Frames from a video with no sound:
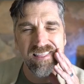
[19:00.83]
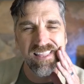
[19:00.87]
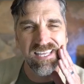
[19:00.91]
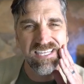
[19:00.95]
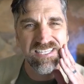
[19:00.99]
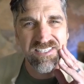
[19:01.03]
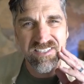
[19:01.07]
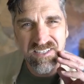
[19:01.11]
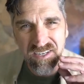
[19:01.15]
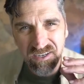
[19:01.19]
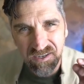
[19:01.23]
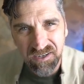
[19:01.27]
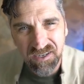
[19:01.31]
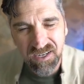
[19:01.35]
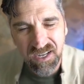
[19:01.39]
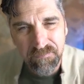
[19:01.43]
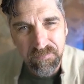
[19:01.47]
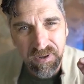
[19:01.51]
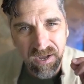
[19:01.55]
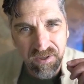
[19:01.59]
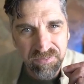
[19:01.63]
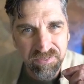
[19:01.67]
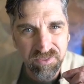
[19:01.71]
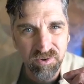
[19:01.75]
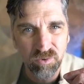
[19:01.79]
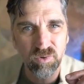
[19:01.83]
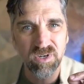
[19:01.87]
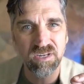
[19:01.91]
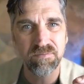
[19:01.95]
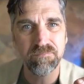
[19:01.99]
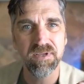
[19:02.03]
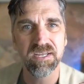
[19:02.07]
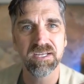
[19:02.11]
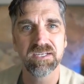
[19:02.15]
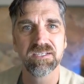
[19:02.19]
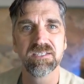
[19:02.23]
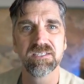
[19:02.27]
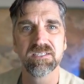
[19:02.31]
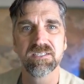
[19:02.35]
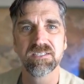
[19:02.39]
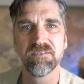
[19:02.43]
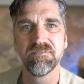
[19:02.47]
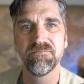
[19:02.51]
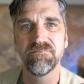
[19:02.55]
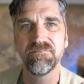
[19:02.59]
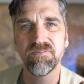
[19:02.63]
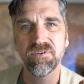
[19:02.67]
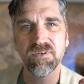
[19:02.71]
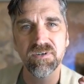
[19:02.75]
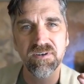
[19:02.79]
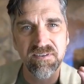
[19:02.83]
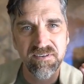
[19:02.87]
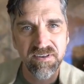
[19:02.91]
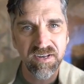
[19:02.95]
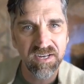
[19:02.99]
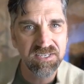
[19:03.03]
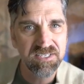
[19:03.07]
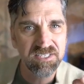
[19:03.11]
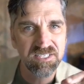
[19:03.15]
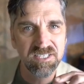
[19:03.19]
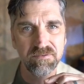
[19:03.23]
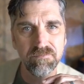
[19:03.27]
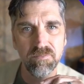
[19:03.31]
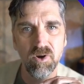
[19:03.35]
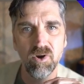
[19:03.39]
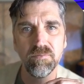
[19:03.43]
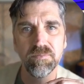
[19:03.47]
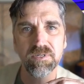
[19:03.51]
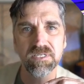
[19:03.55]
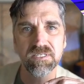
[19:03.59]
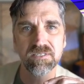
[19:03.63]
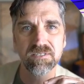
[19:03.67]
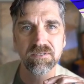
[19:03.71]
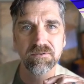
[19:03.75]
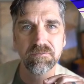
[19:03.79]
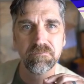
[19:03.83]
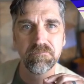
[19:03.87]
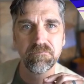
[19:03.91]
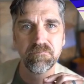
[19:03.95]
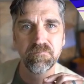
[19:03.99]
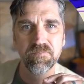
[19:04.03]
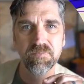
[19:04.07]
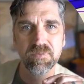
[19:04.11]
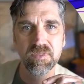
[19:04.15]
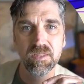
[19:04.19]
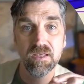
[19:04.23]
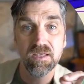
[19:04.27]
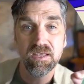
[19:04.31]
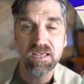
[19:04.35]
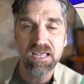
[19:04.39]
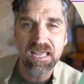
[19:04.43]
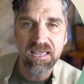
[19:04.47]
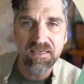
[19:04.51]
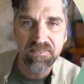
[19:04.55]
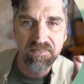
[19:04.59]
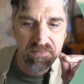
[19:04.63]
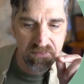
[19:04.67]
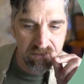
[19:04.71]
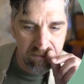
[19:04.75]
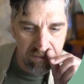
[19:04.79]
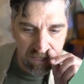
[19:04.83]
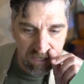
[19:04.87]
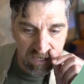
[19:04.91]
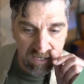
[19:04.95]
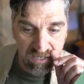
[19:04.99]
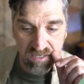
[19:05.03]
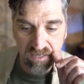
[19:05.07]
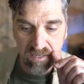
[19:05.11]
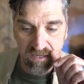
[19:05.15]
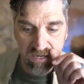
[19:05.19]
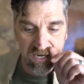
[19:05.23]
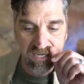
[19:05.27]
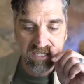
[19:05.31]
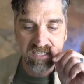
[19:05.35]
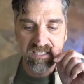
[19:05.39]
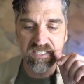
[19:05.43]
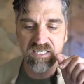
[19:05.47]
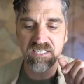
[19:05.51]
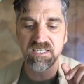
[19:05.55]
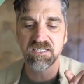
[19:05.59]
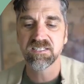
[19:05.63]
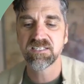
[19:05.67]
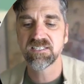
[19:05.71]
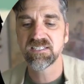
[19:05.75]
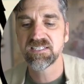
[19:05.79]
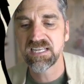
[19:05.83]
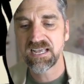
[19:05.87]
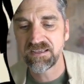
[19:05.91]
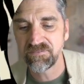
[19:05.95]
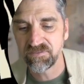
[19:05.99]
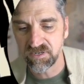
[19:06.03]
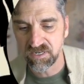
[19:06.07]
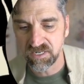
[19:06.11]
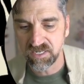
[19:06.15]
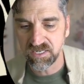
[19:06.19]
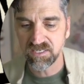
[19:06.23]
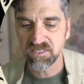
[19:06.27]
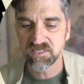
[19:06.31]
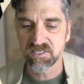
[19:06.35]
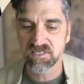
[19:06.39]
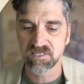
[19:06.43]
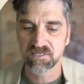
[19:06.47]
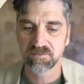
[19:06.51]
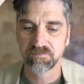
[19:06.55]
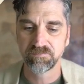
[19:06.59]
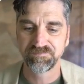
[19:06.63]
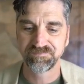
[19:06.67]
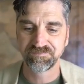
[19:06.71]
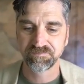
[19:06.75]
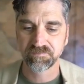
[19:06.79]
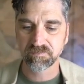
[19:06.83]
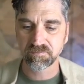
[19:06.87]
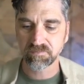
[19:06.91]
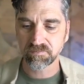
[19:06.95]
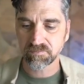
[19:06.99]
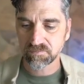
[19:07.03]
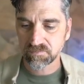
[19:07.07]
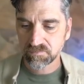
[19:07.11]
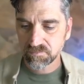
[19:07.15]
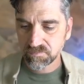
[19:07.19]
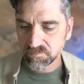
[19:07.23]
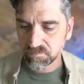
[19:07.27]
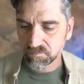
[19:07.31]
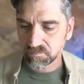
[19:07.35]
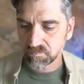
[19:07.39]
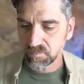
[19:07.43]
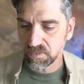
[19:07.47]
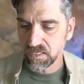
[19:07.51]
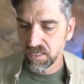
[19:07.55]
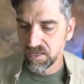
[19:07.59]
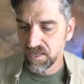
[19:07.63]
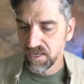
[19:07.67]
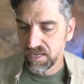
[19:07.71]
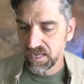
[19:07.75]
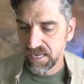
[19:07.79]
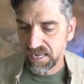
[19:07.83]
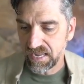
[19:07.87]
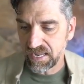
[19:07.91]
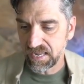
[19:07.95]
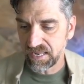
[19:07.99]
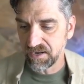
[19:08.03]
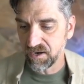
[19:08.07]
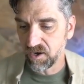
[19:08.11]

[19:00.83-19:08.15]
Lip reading: let's talk about the remix for just a moment. In the 1970s, an